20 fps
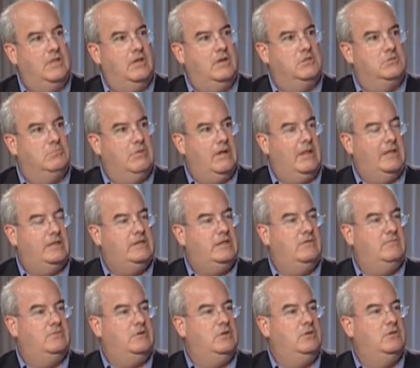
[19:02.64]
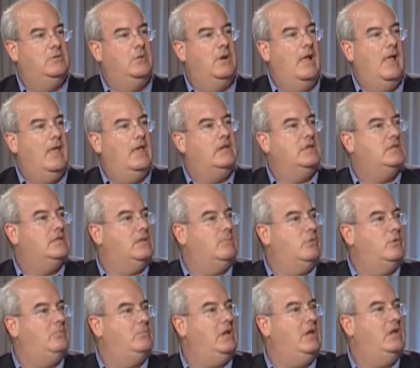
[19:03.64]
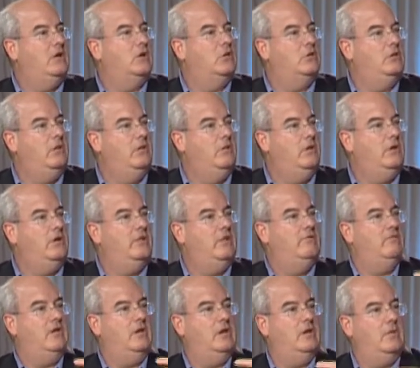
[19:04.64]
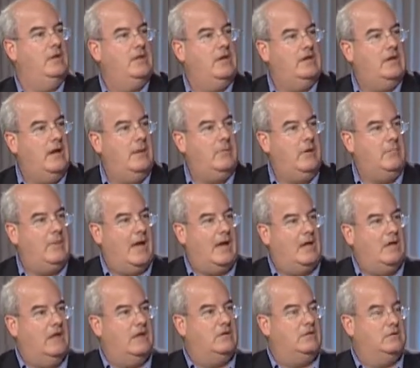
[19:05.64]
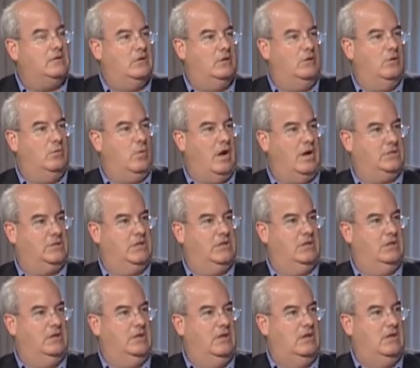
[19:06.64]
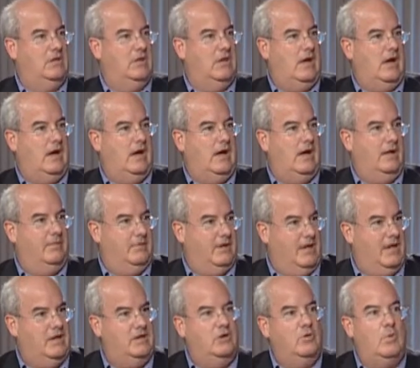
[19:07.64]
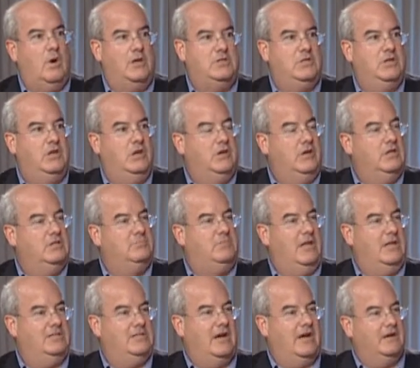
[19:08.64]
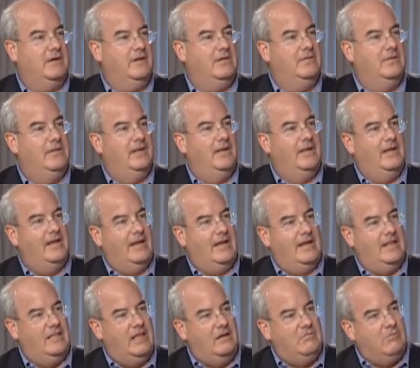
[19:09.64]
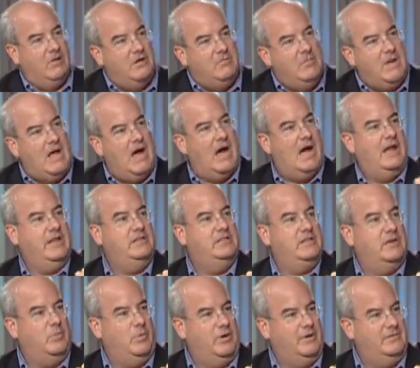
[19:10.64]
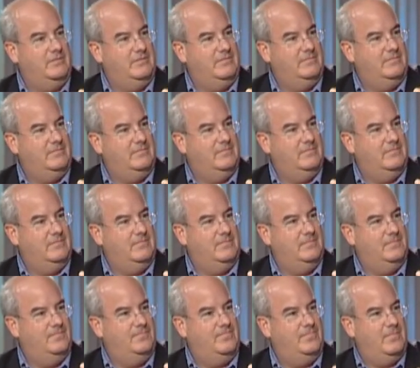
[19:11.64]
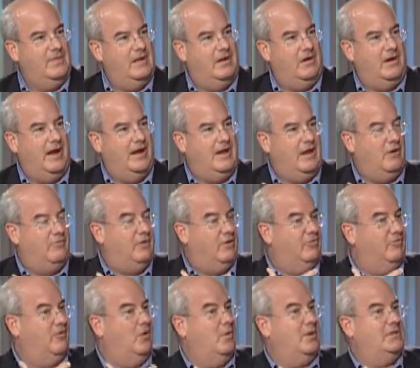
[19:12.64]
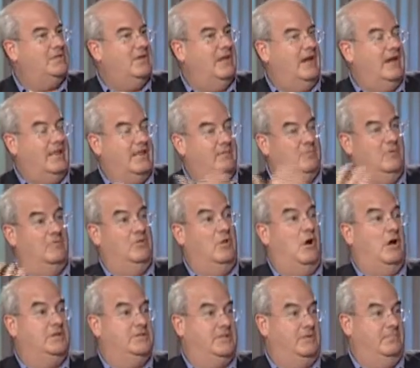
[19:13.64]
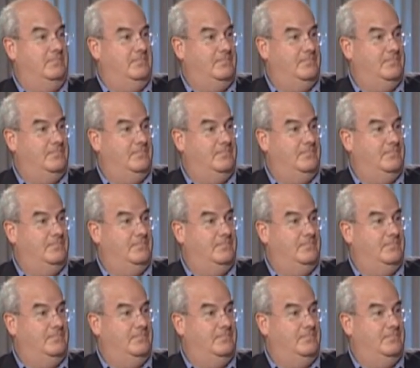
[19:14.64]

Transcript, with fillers: things relative to someone being occluded in the video and then coming back in. So you're watching, uh, again, you're watching your kids play soccer, and they run behind someone. All right, now if you're focusing on them, you've lost them